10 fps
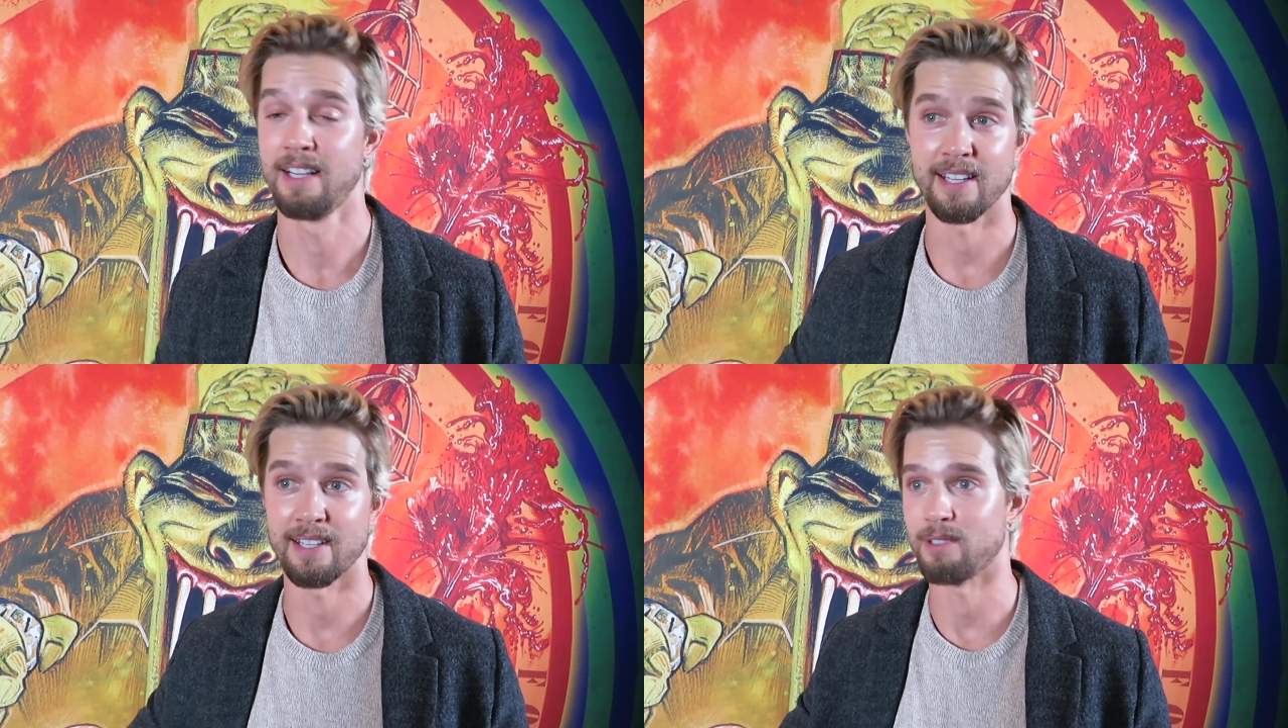
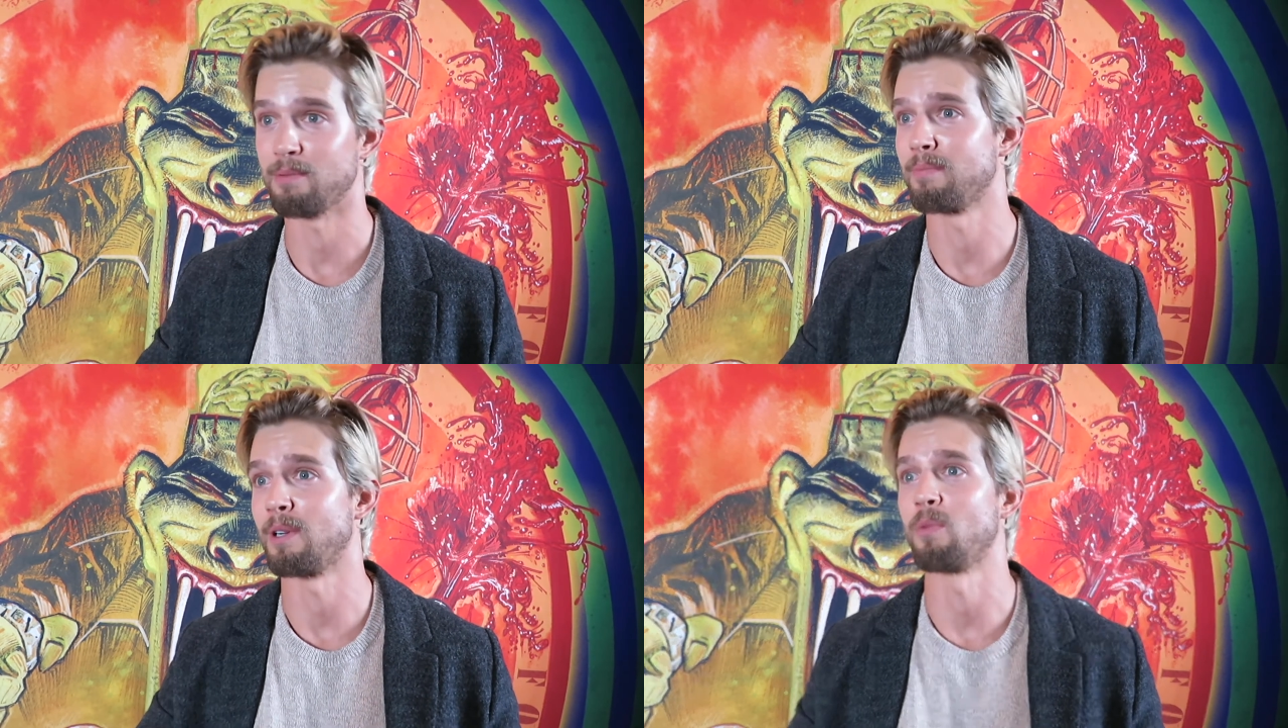That is
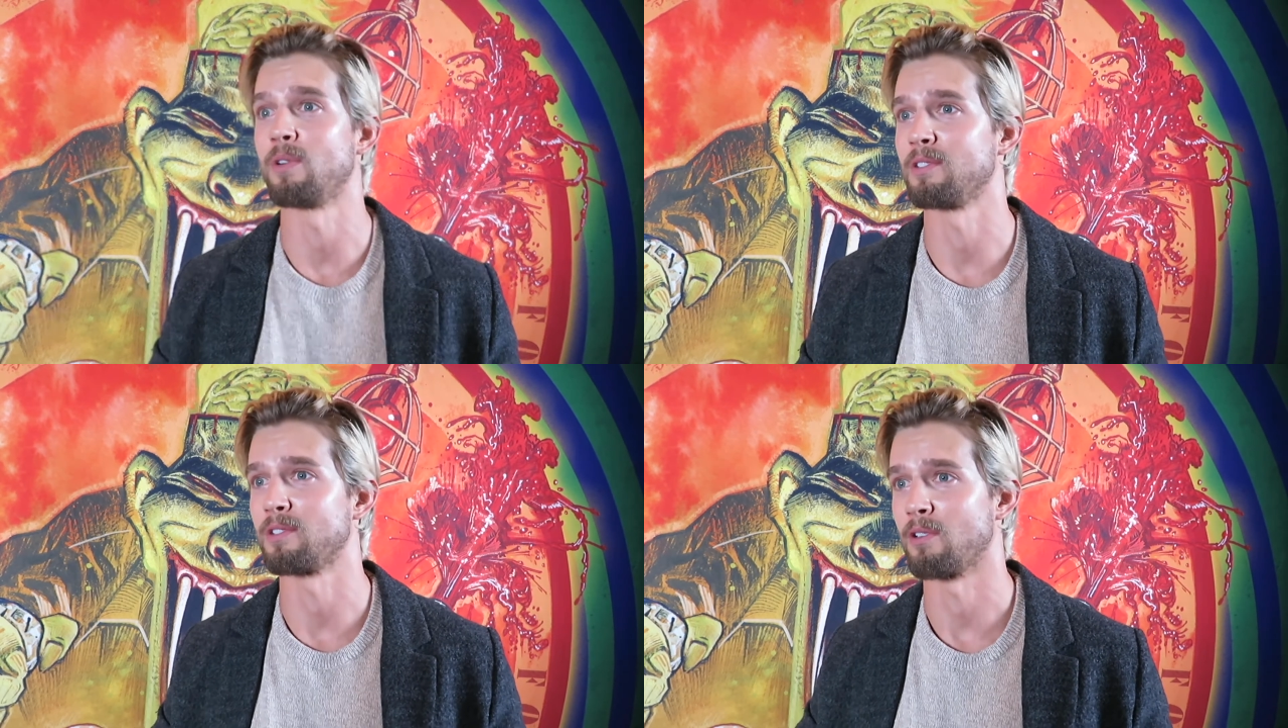my
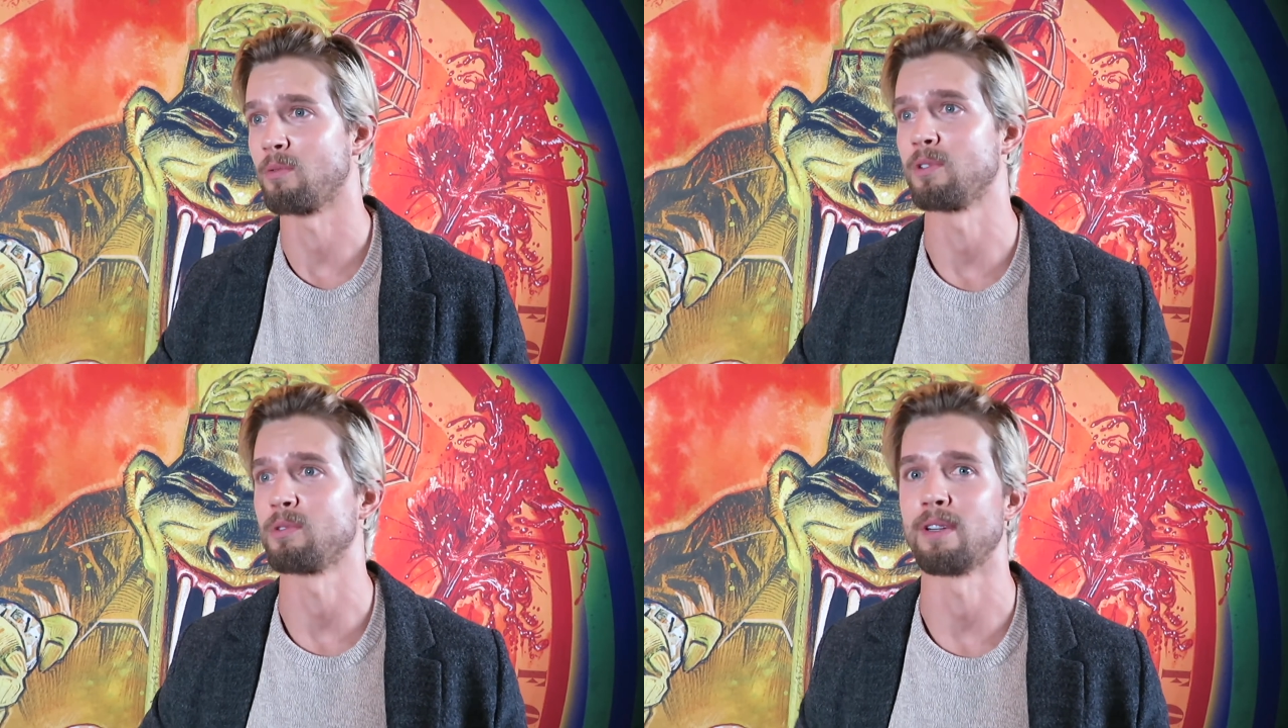one Star
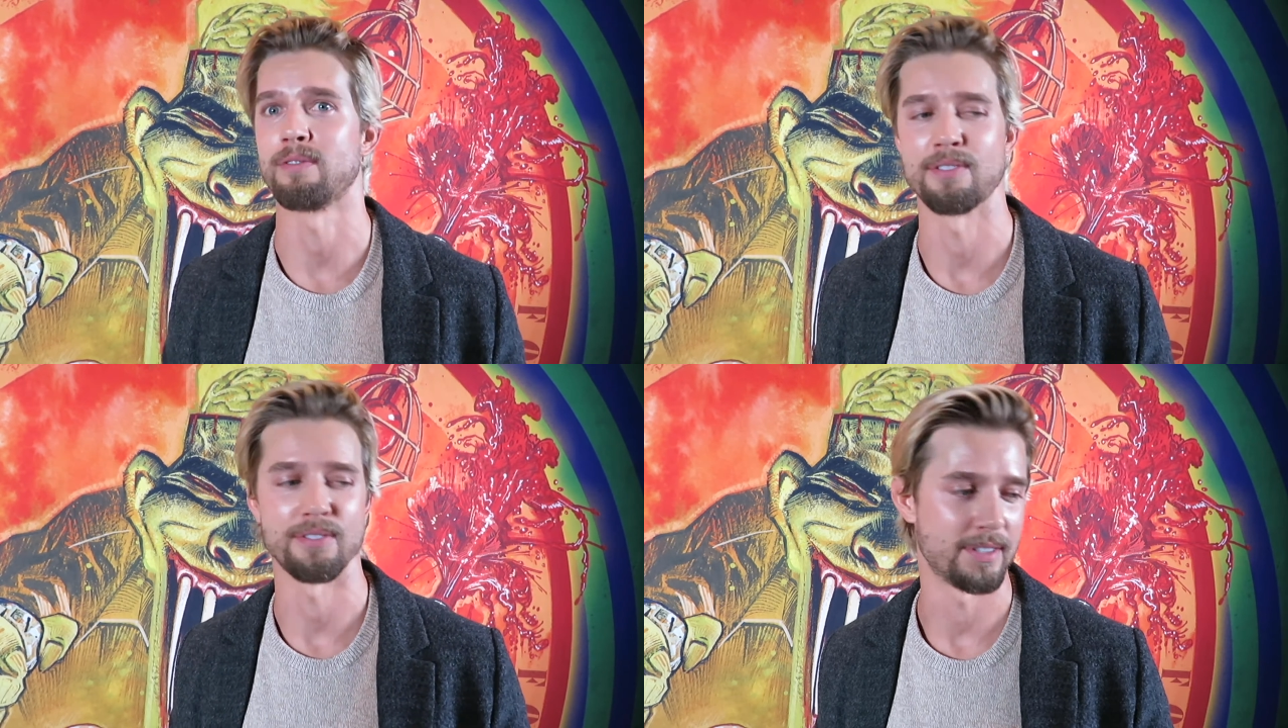Wars
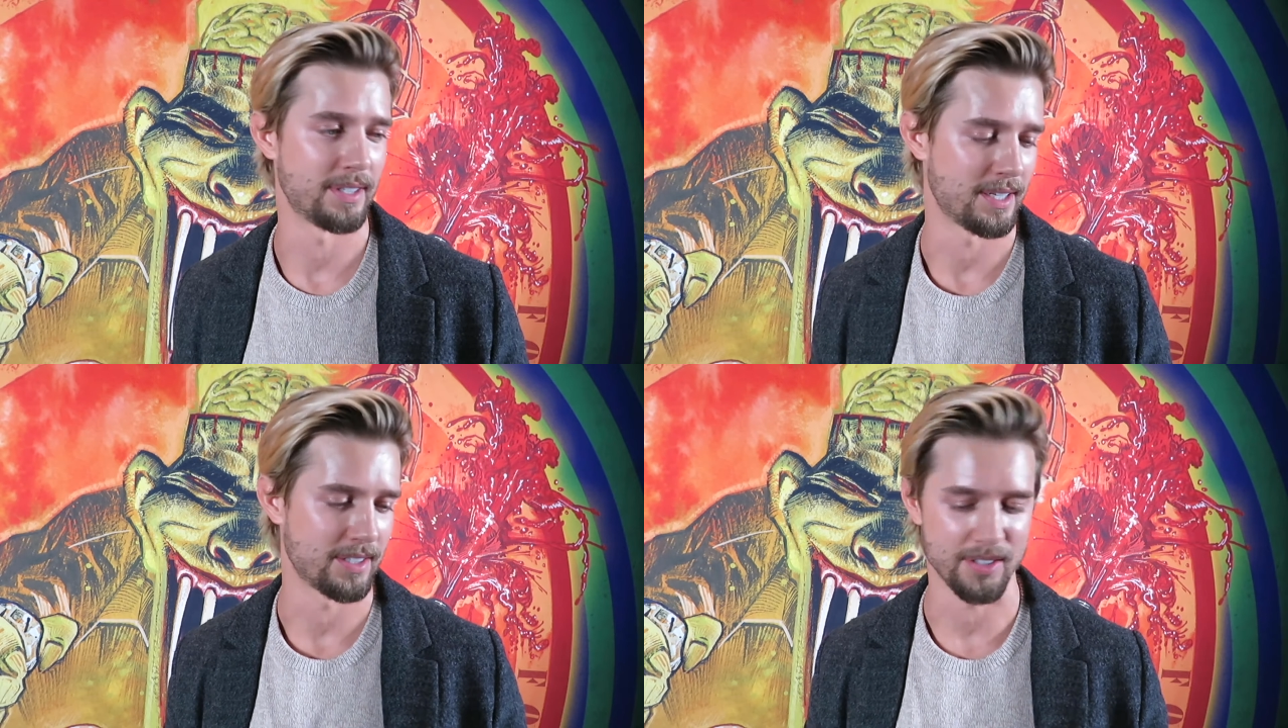reference for the
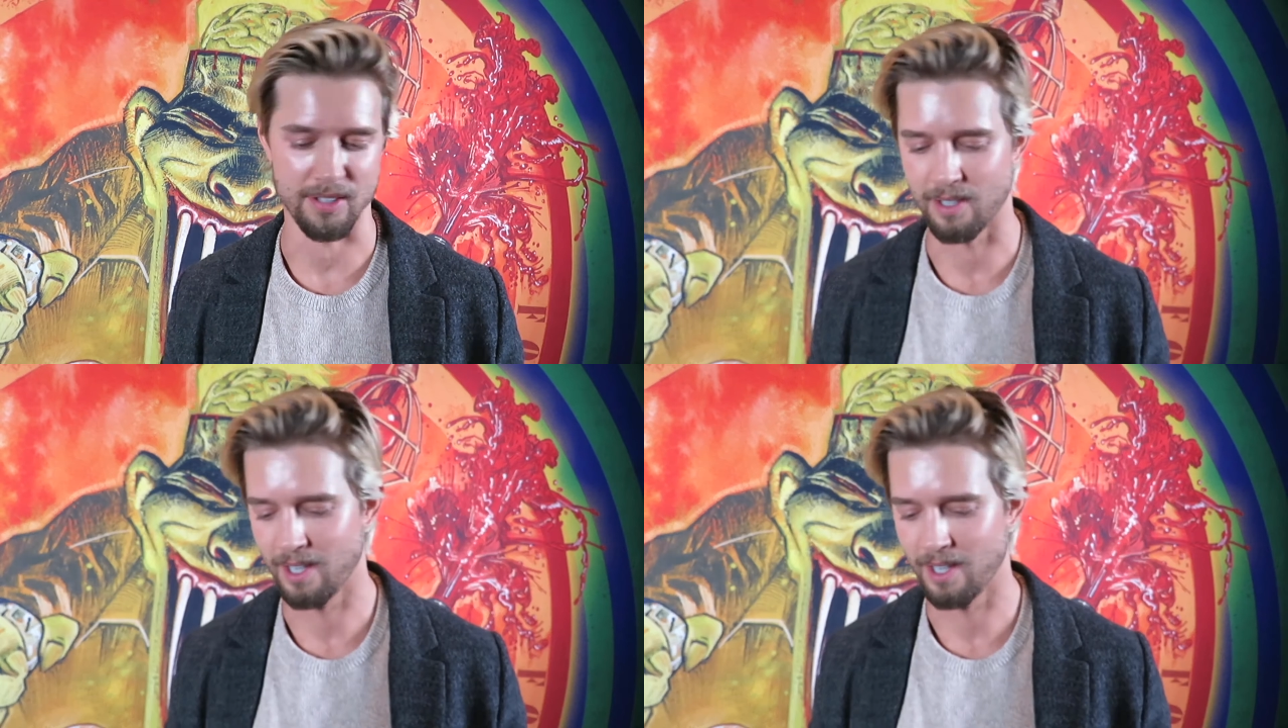day. So